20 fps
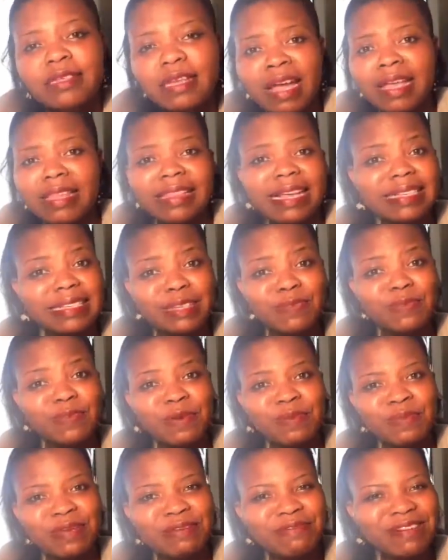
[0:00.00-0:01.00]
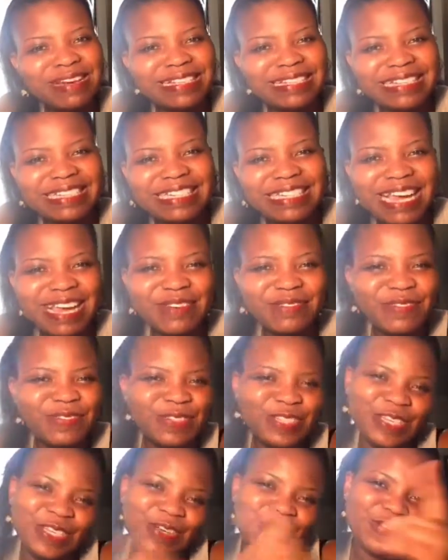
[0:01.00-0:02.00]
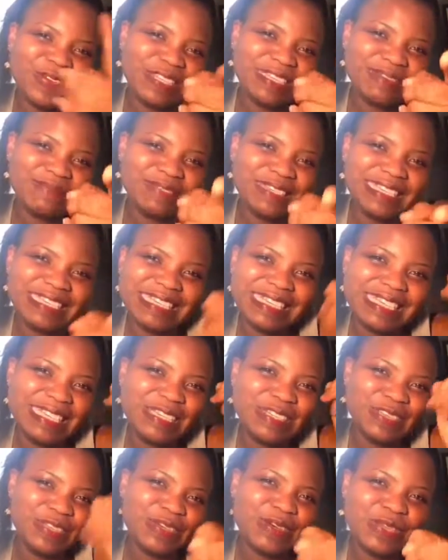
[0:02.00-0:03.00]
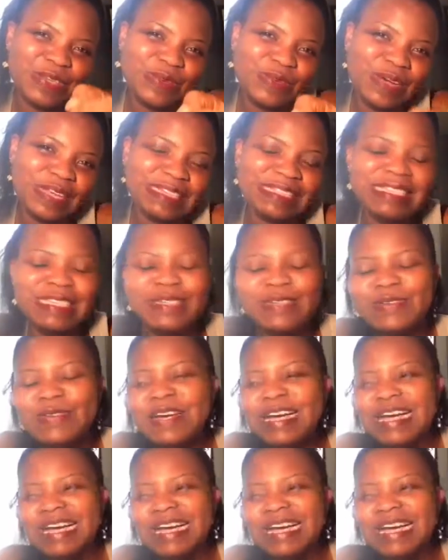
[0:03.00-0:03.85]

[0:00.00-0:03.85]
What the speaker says: that's it from me. Rise and shine to your awesome destiny. You know you want to.